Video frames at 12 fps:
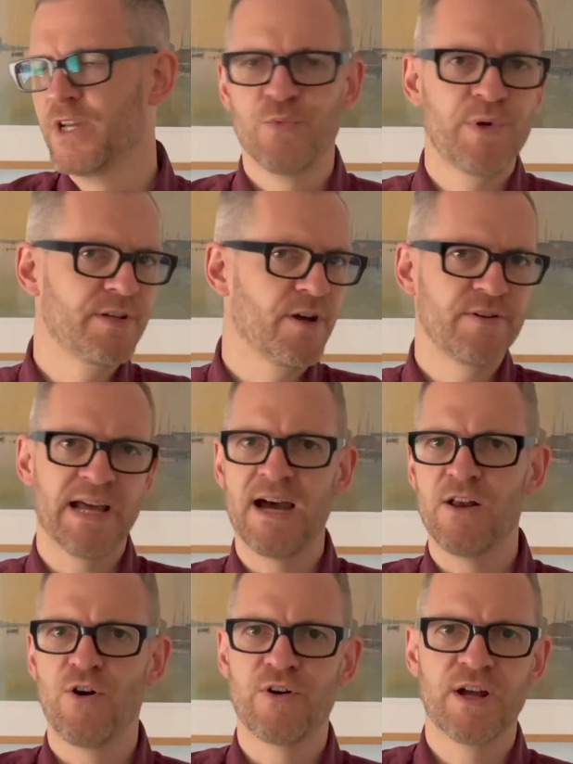We don't know how
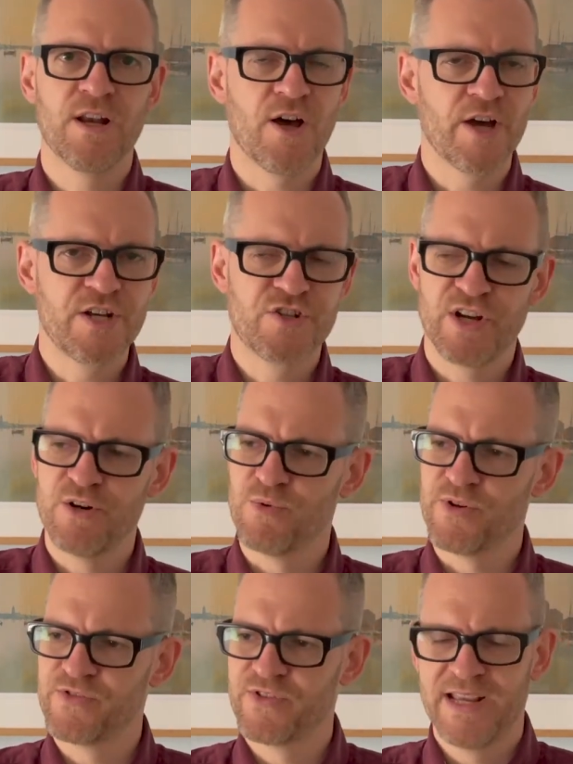long Elijah
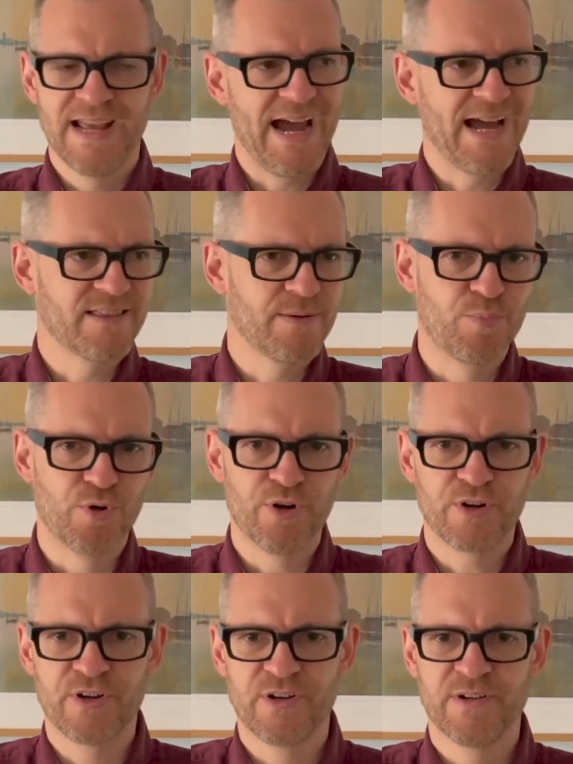was at the brook,